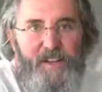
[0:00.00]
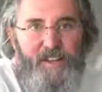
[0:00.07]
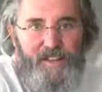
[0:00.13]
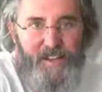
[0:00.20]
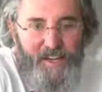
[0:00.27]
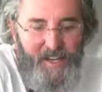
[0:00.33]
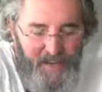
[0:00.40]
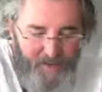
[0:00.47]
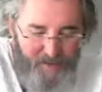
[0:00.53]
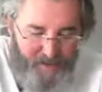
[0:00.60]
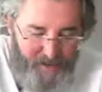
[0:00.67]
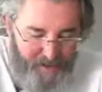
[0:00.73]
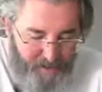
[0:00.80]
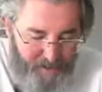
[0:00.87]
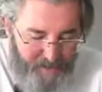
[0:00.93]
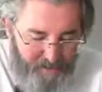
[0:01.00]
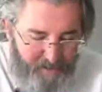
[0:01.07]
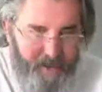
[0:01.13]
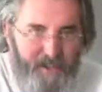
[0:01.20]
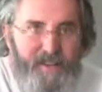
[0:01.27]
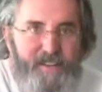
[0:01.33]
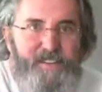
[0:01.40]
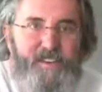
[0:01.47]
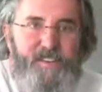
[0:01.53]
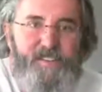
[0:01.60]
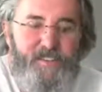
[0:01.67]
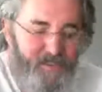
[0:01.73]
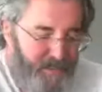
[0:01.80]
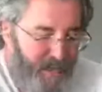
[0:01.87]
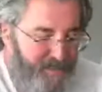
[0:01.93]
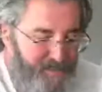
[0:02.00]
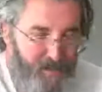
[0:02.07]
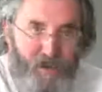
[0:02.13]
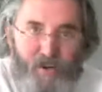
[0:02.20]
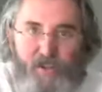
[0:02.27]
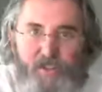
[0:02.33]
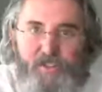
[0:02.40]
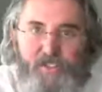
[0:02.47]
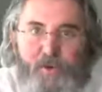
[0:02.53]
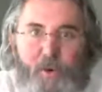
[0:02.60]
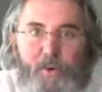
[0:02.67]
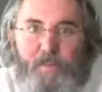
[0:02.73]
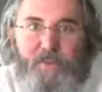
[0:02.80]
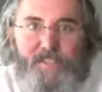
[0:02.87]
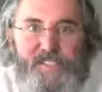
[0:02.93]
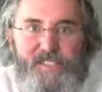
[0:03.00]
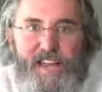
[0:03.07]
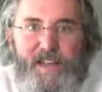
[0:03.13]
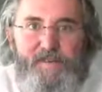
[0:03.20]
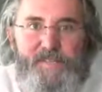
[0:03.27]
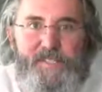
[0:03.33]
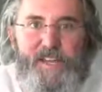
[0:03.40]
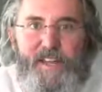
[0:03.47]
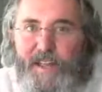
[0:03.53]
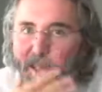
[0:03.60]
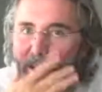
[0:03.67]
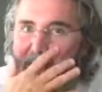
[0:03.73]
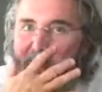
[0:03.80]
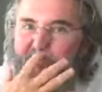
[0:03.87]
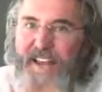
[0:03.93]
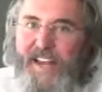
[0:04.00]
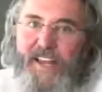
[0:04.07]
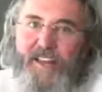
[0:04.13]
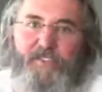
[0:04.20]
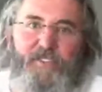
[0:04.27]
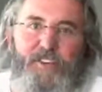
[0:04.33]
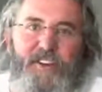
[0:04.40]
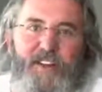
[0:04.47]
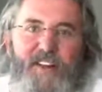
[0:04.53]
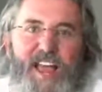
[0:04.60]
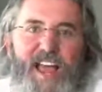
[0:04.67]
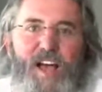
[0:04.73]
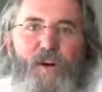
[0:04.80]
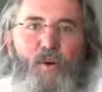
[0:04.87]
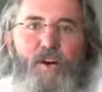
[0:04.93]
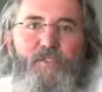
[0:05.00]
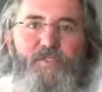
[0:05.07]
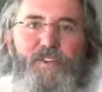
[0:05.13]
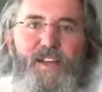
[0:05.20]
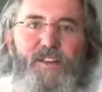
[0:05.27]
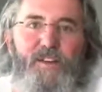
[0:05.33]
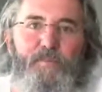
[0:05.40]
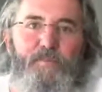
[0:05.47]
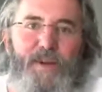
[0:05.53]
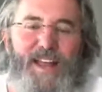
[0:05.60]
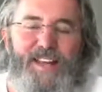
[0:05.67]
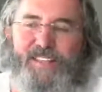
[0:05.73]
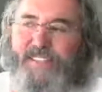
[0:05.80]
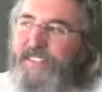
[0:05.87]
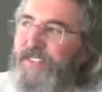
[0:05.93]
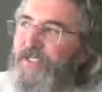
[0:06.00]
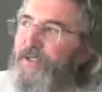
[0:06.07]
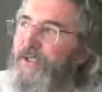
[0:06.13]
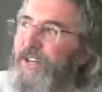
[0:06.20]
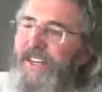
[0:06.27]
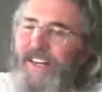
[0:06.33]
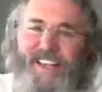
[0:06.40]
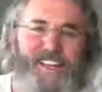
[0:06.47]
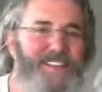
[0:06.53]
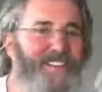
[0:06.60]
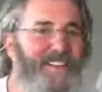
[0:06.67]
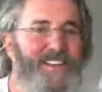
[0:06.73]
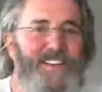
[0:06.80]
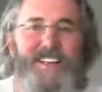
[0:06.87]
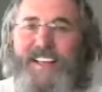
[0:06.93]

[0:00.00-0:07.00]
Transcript: Then I got to find a way to find a teacher. And that's all doable steps. And then I got to figure out how often I'm going to practice in order to get there.